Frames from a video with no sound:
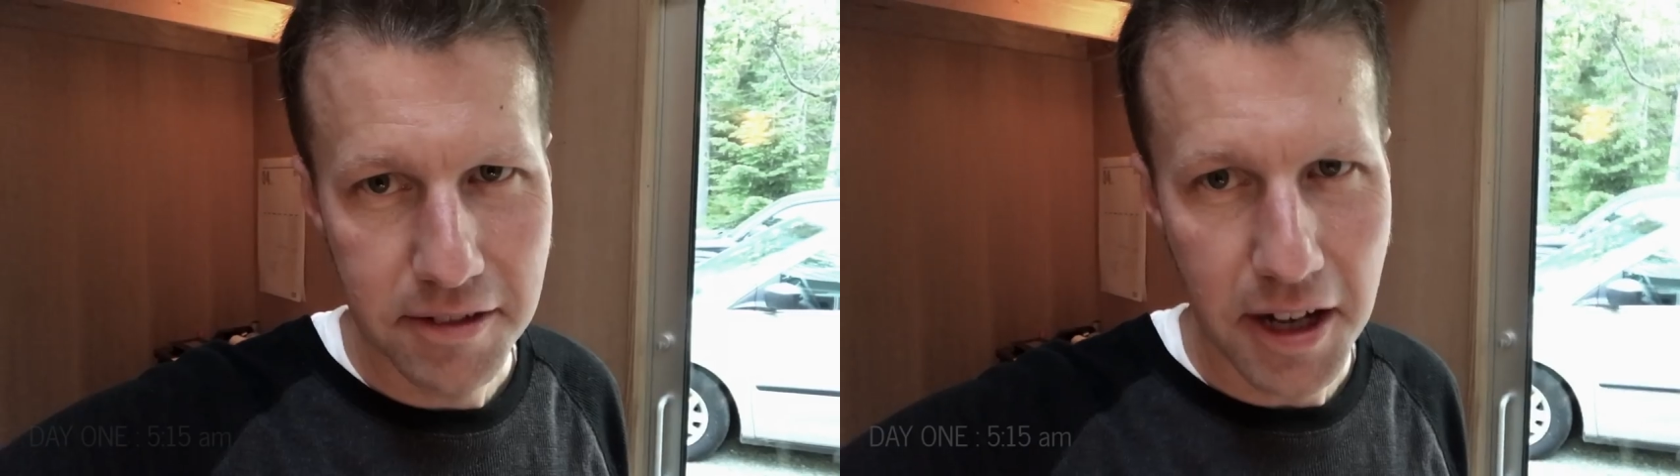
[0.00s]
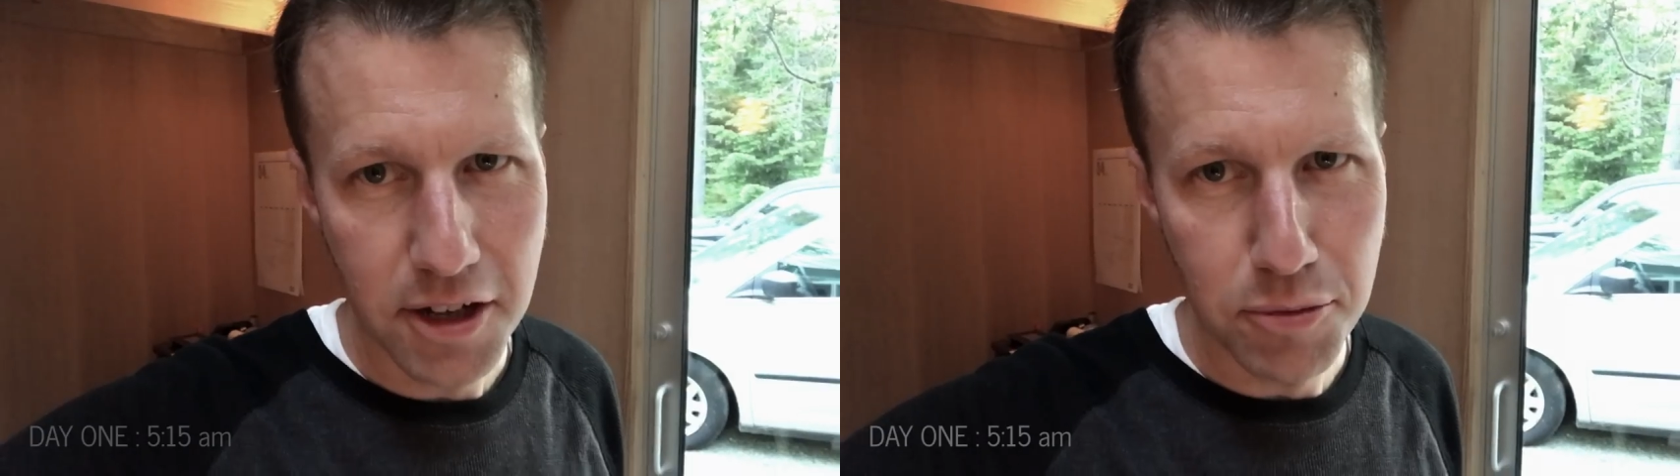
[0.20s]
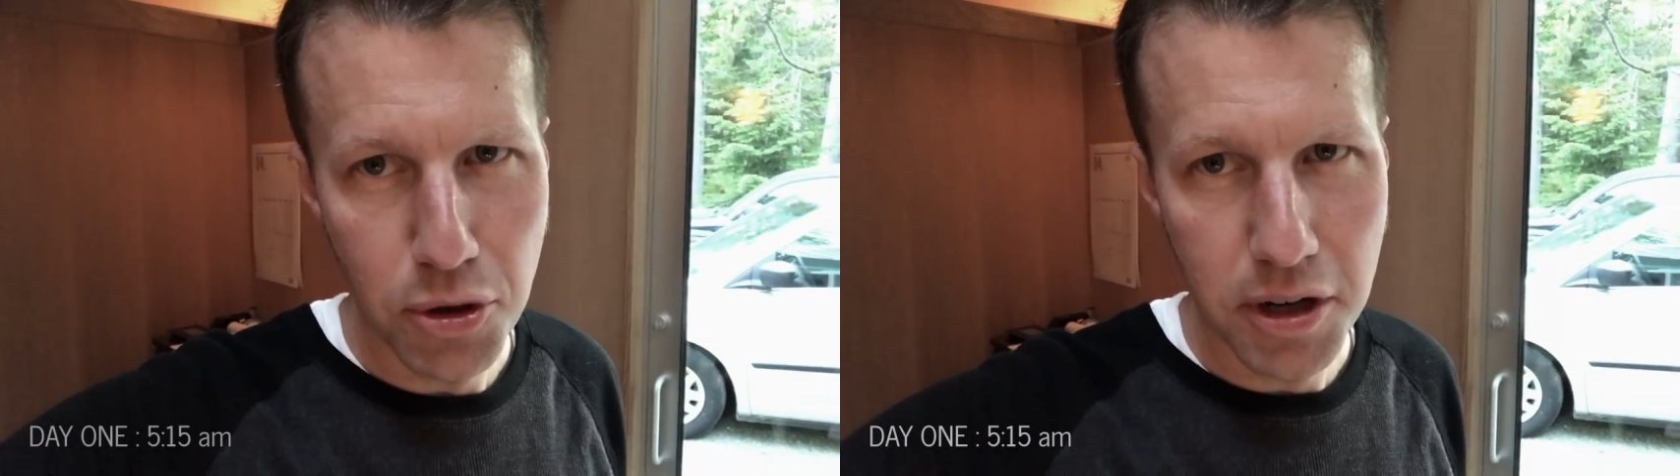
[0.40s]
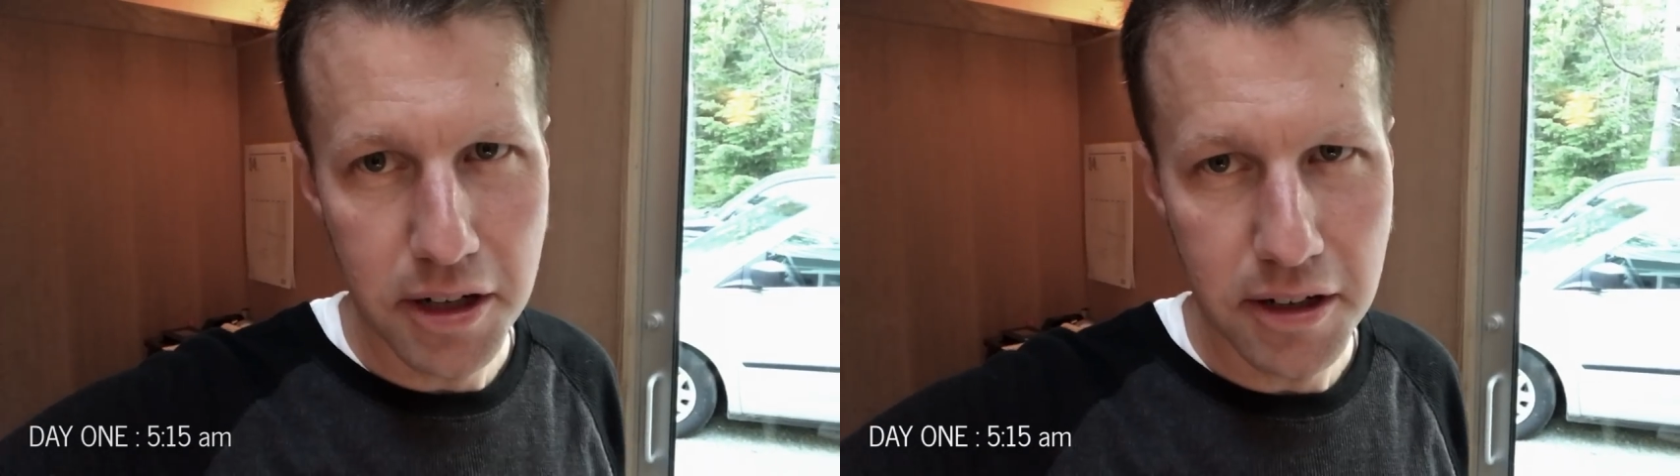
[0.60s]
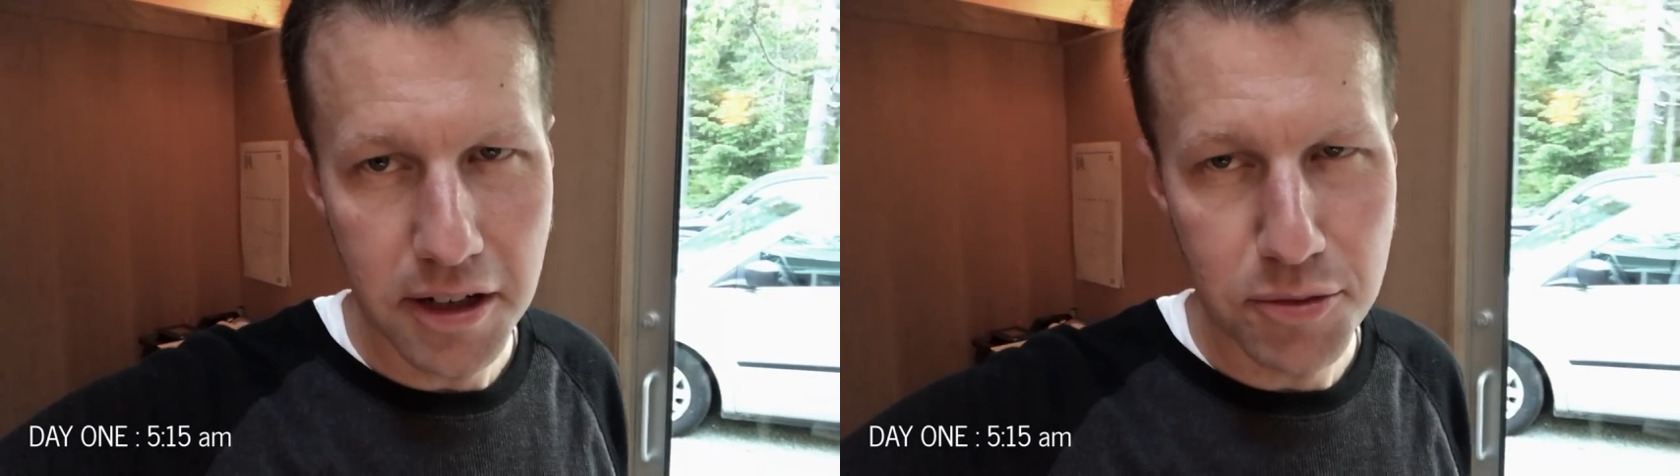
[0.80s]
Hey, good
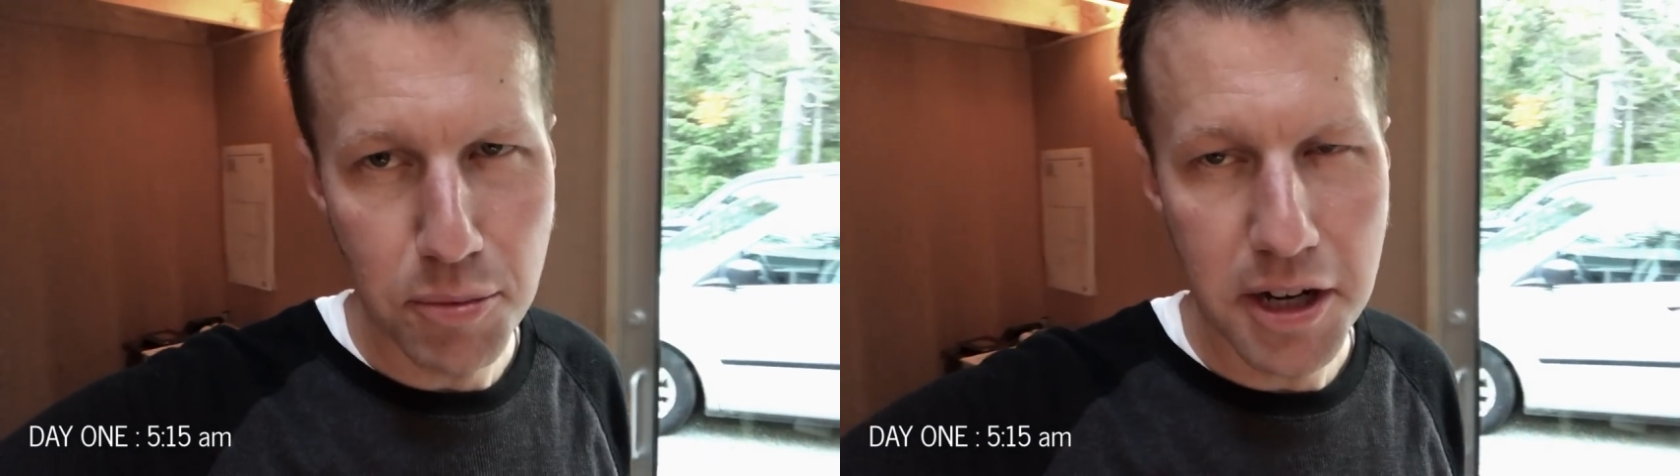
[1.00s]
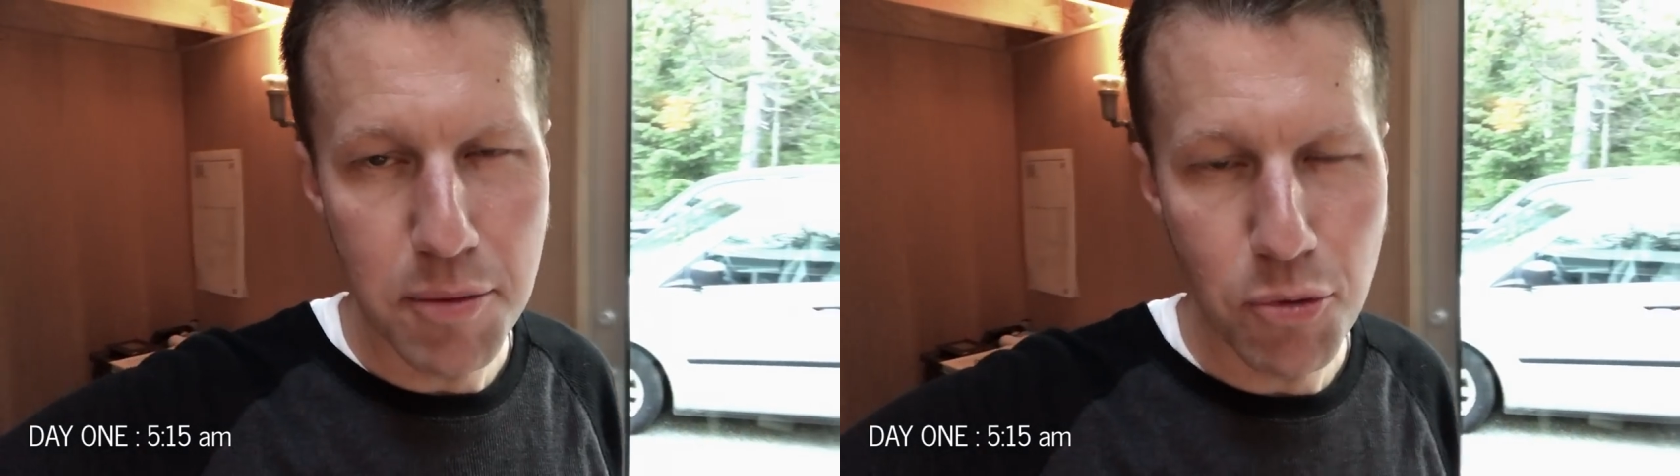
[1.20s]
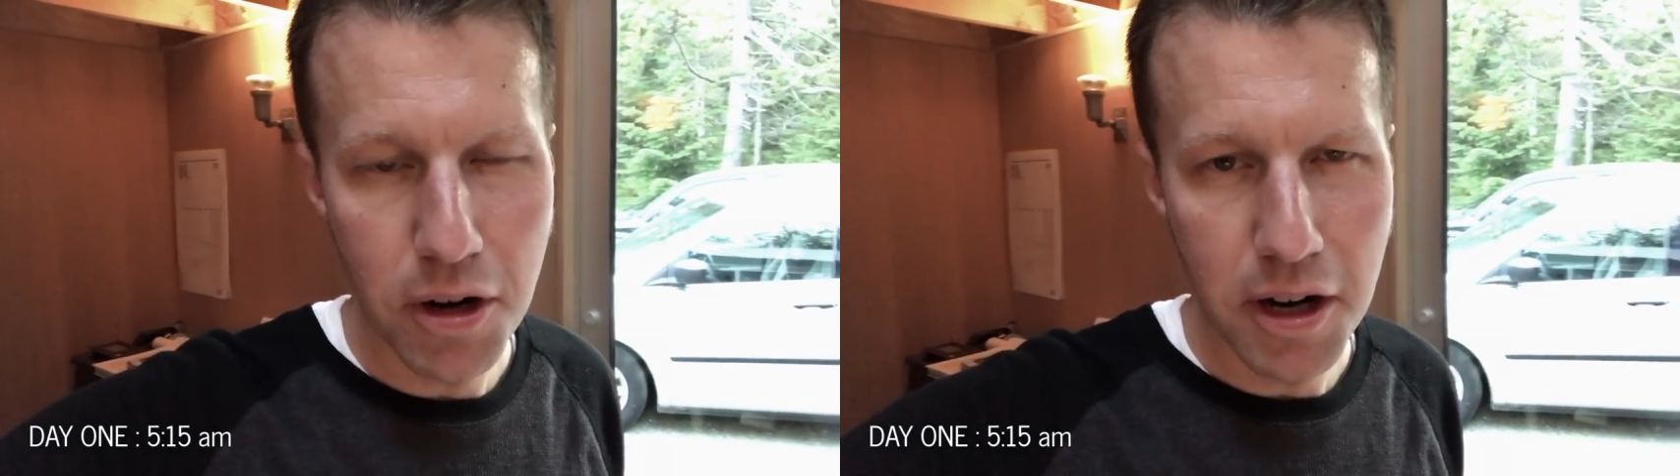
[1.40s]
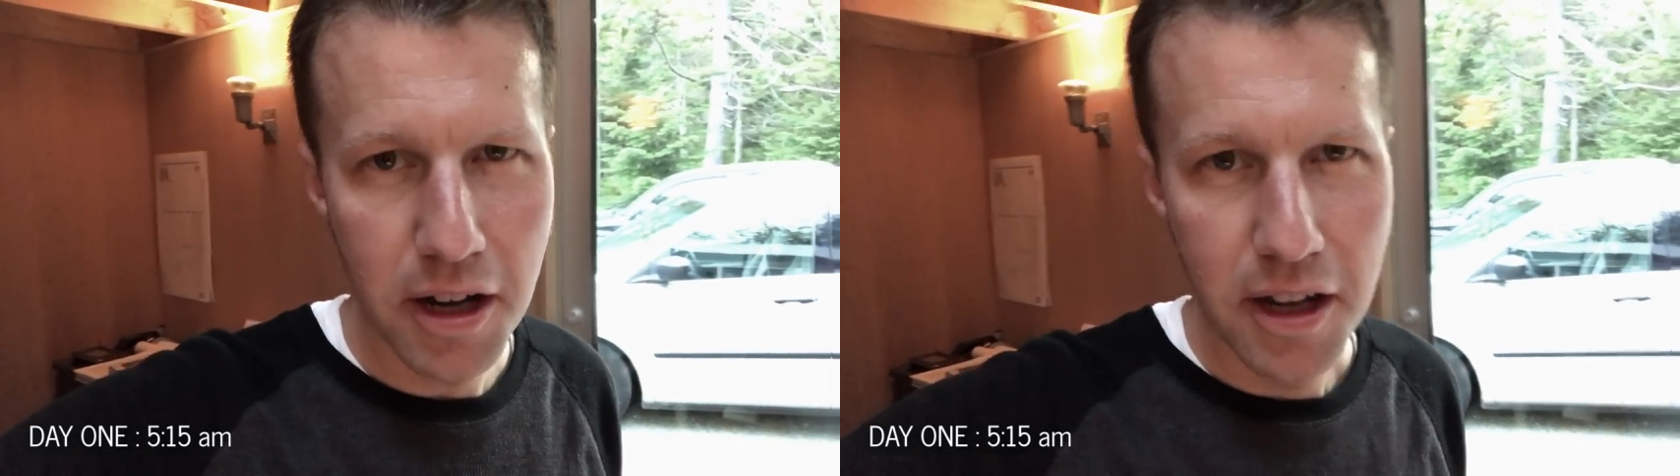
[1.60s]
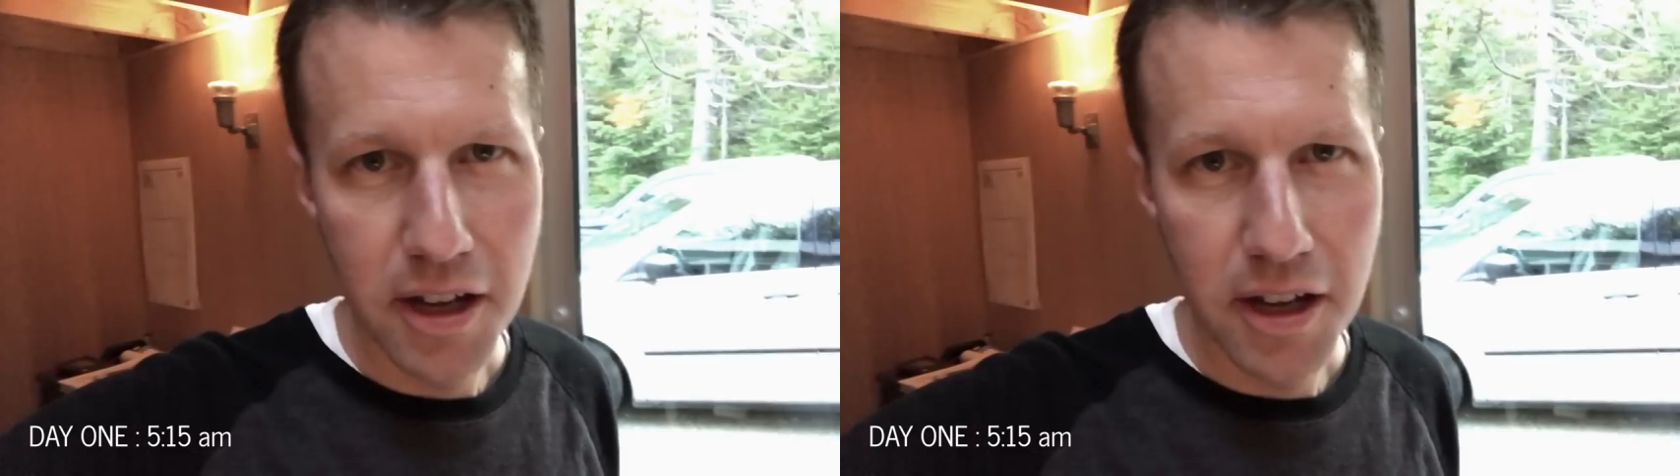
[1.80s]
morning. It's Monday morning.